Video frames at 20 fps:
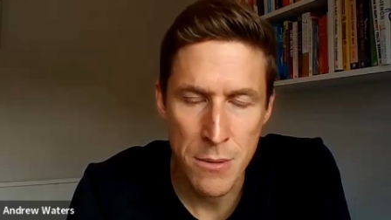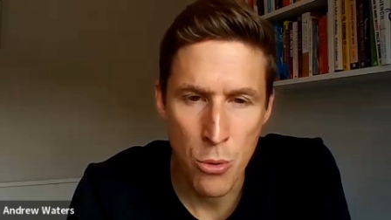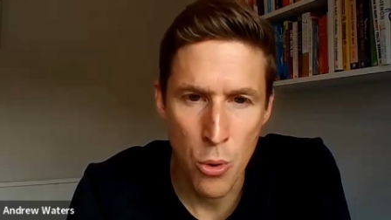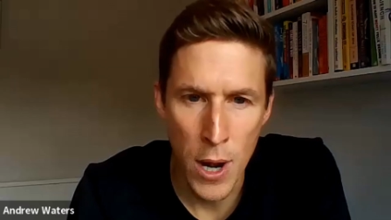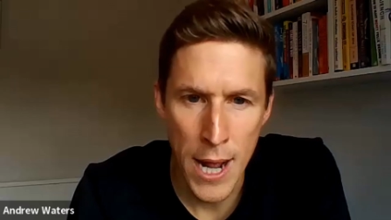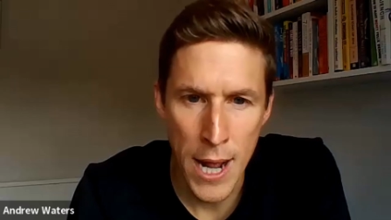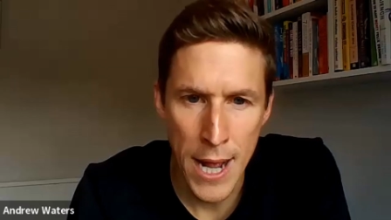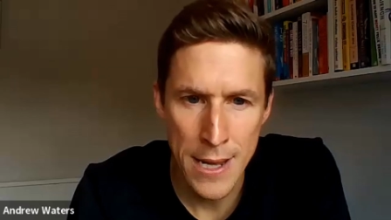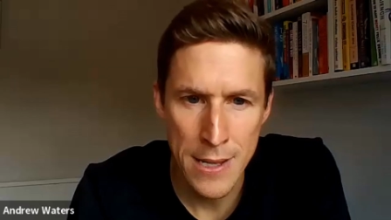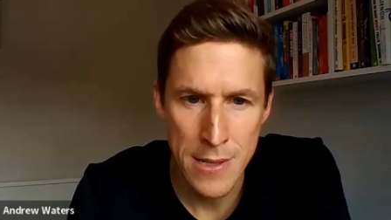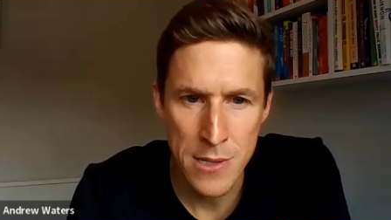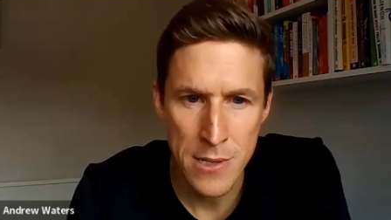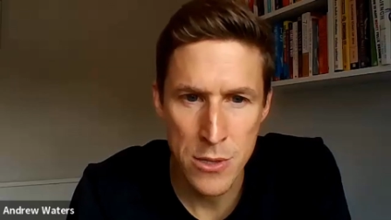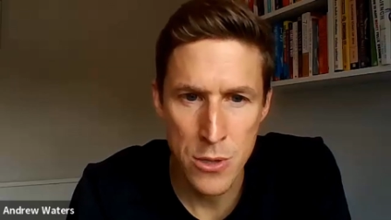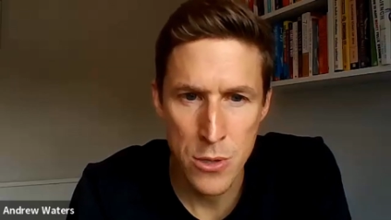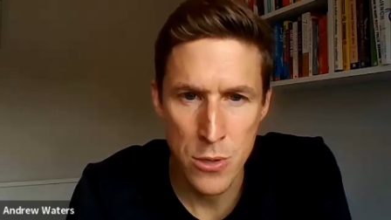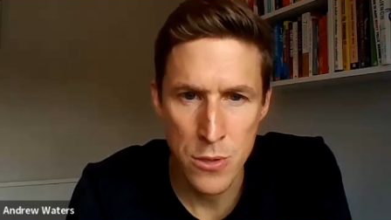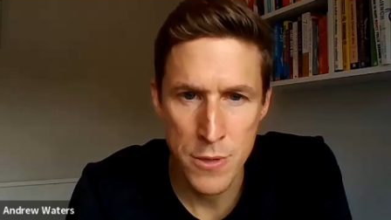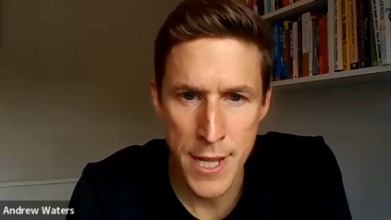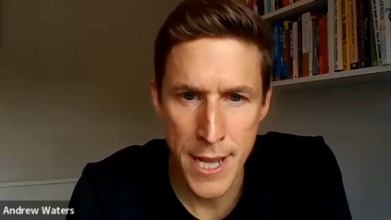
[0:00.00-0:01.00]
the more
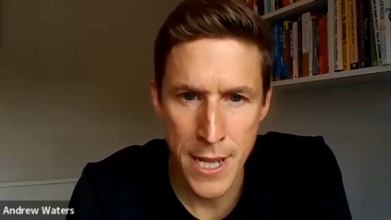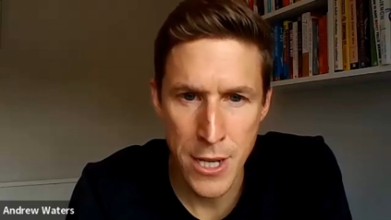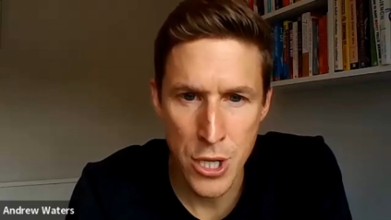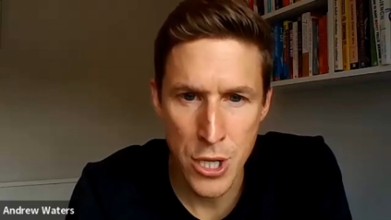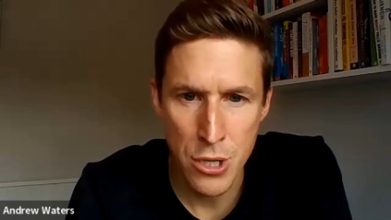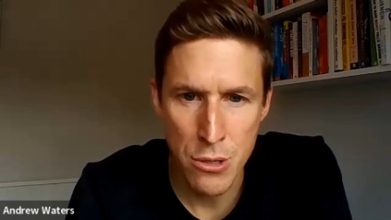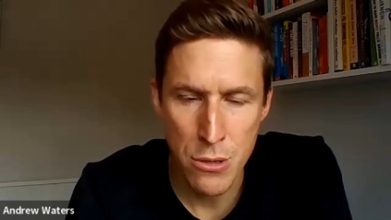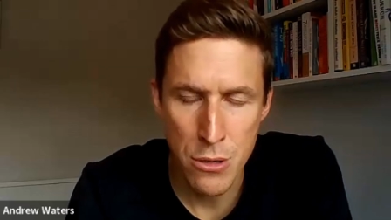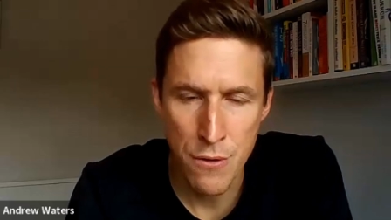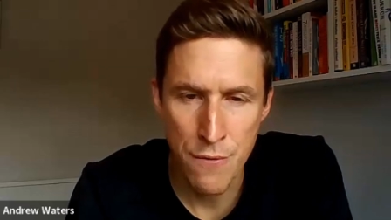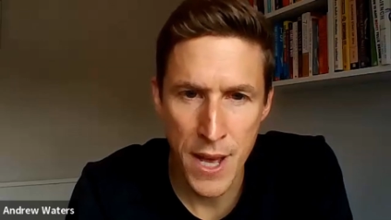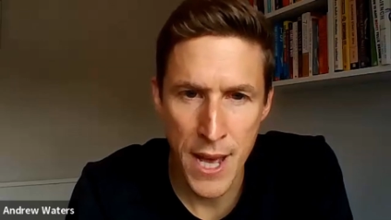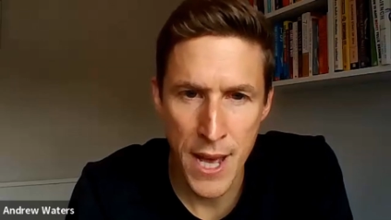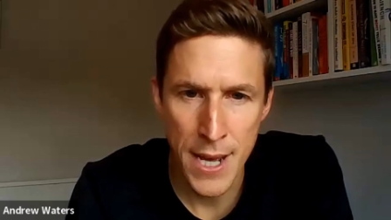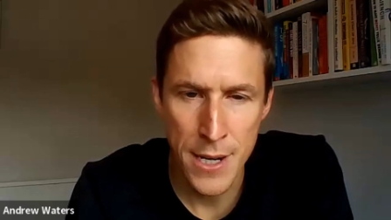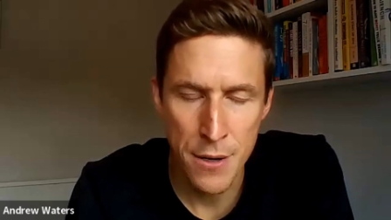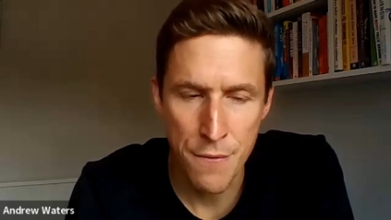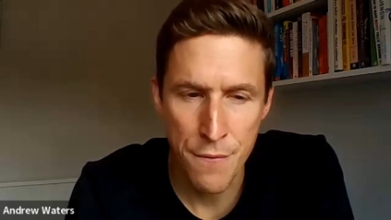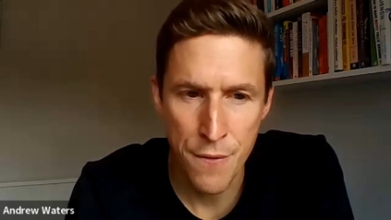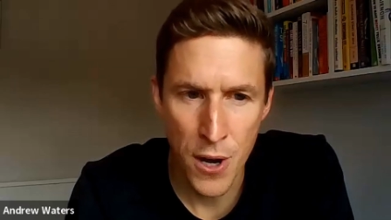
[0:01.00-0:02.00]
hands-on nature of
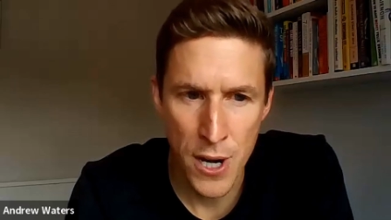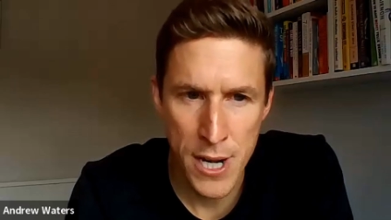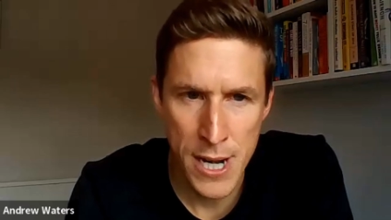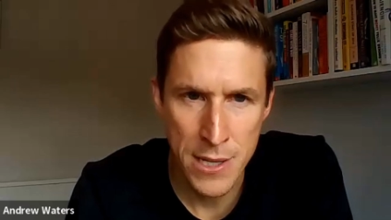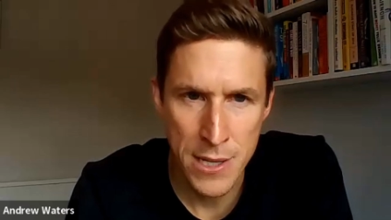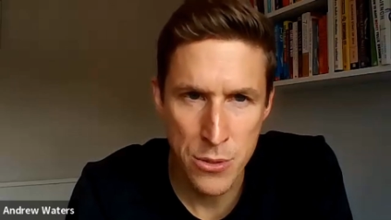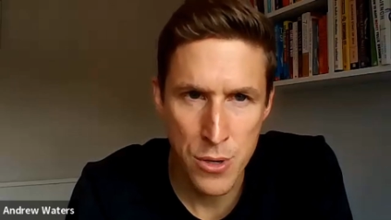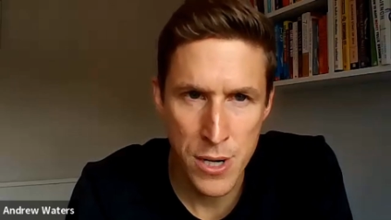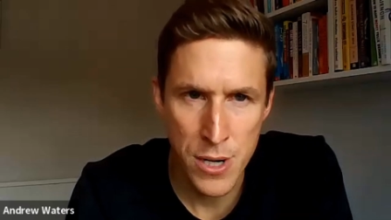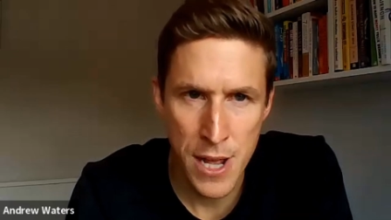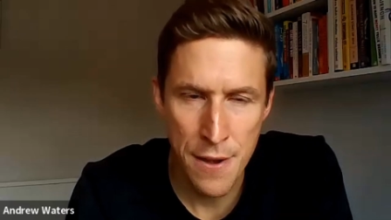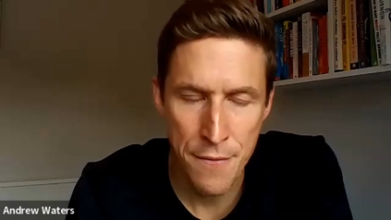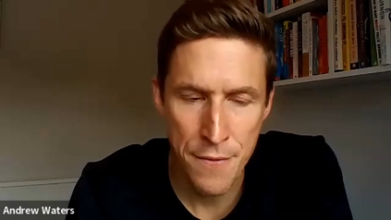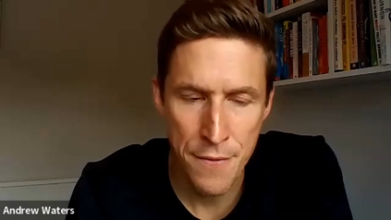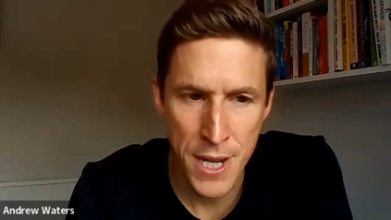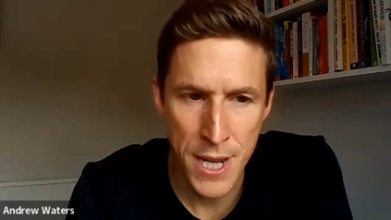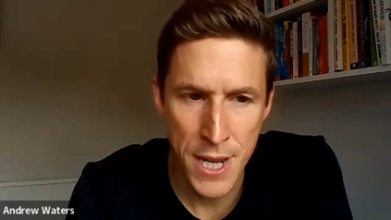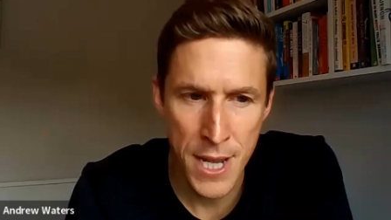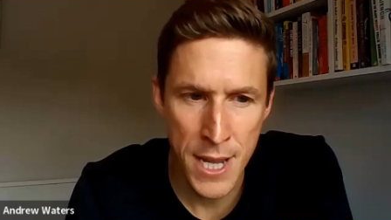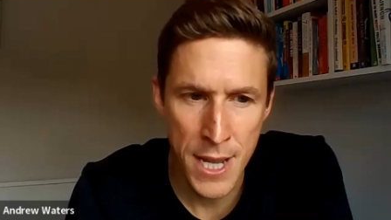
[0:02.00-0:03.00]
a head of finance or an
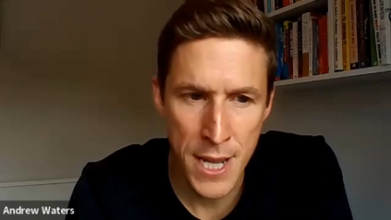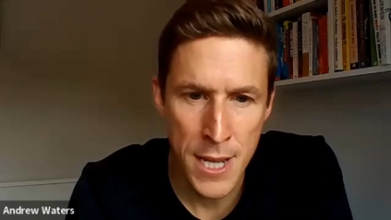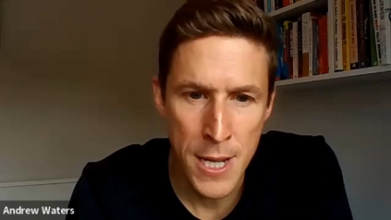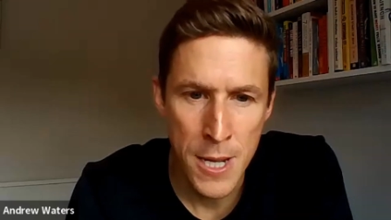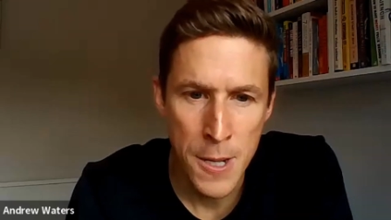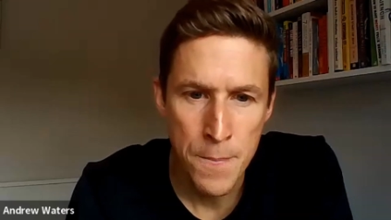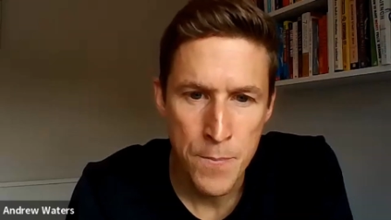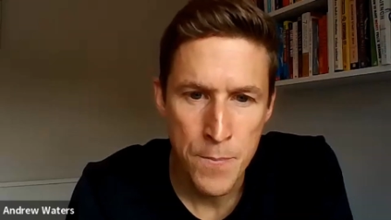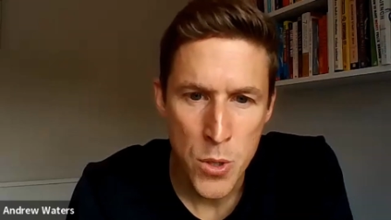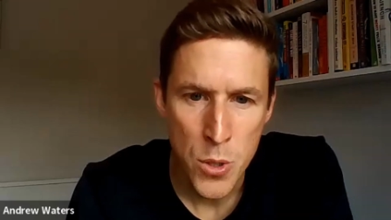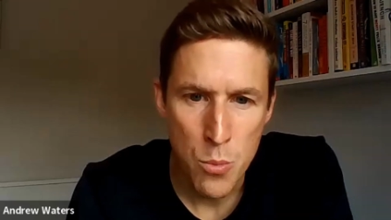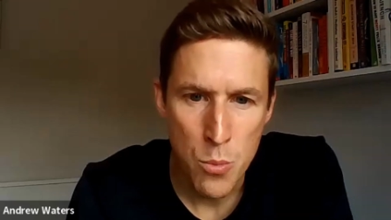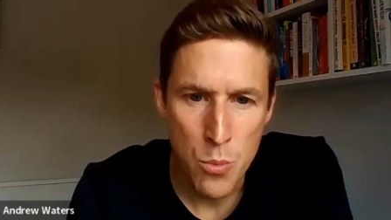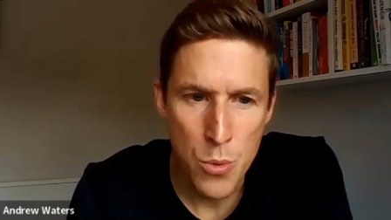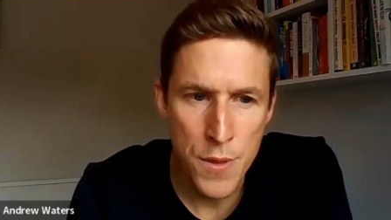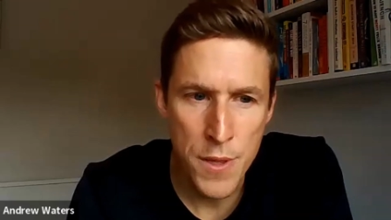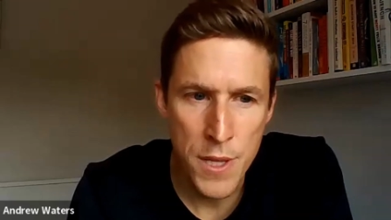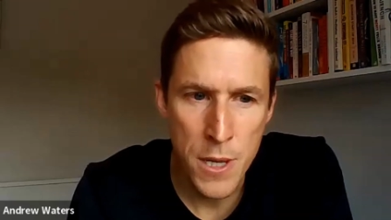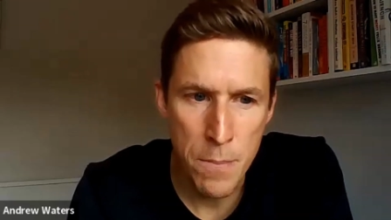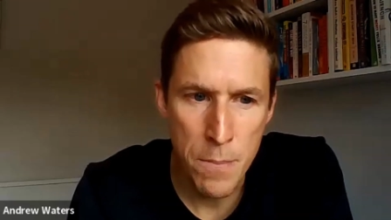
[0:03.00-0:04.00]
FD
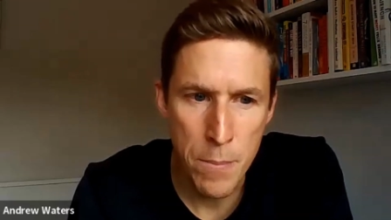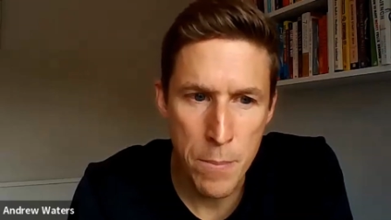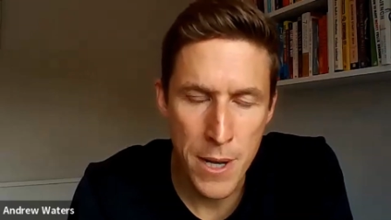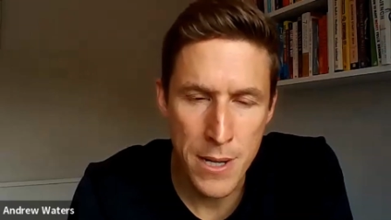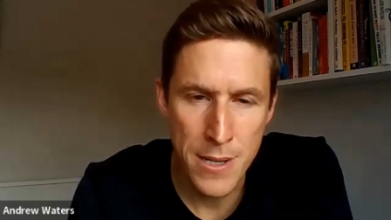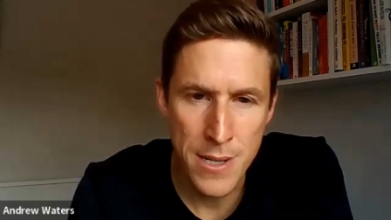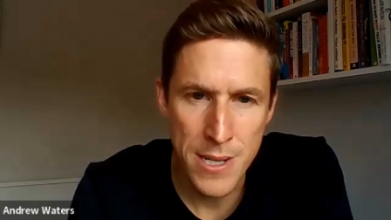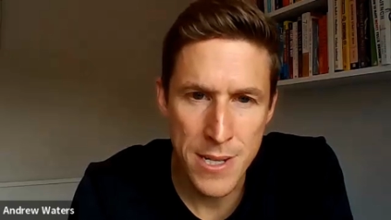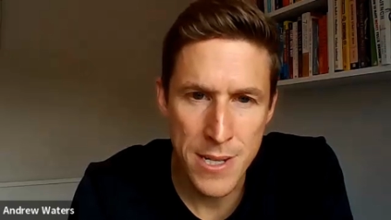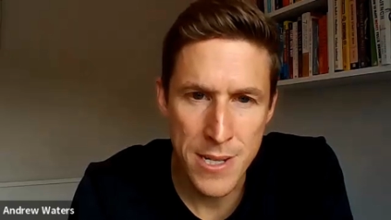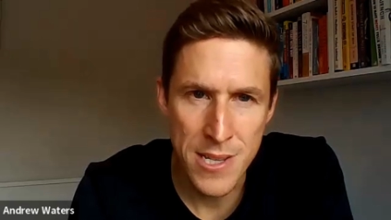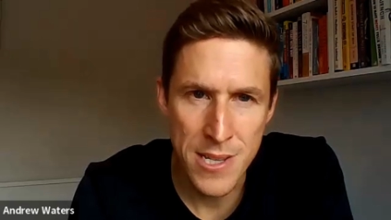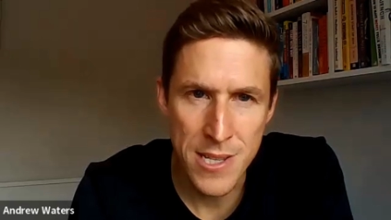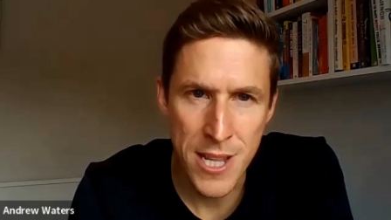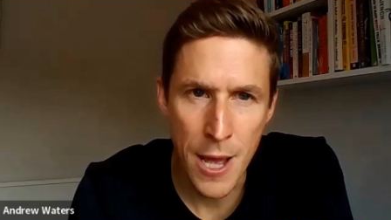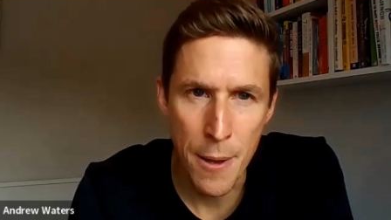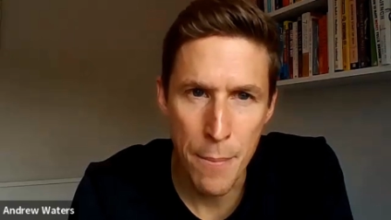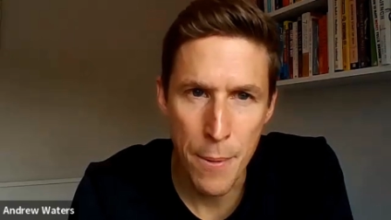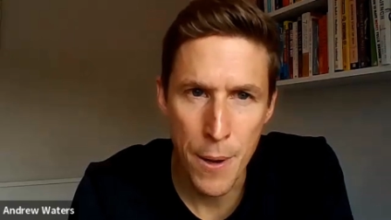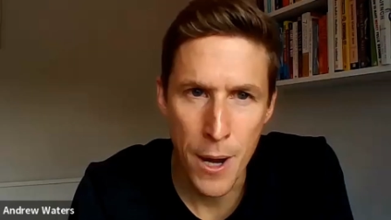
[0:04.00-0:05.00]
with the ability to
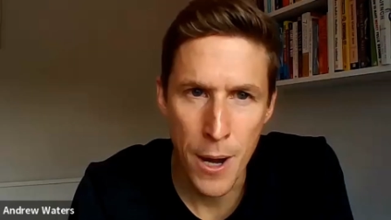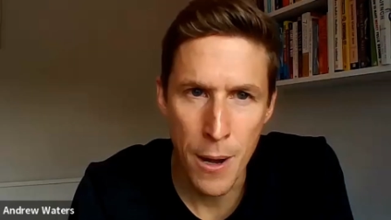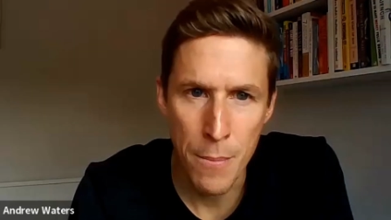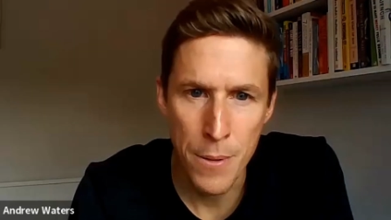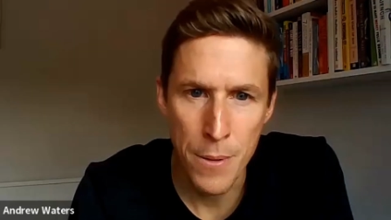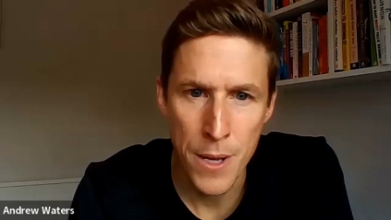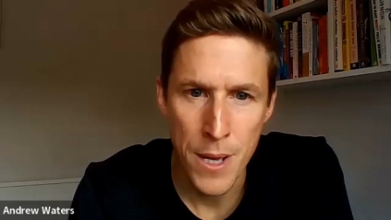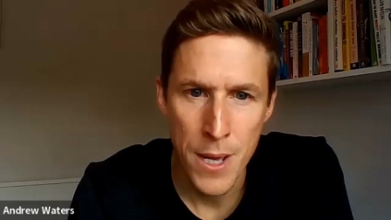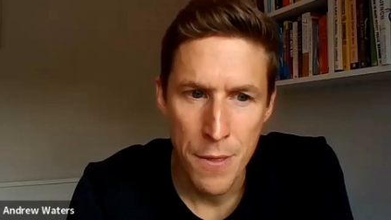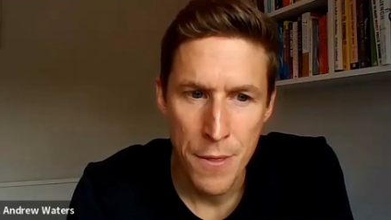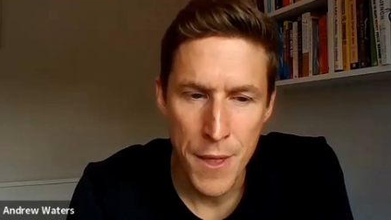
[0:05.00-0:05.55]
step up.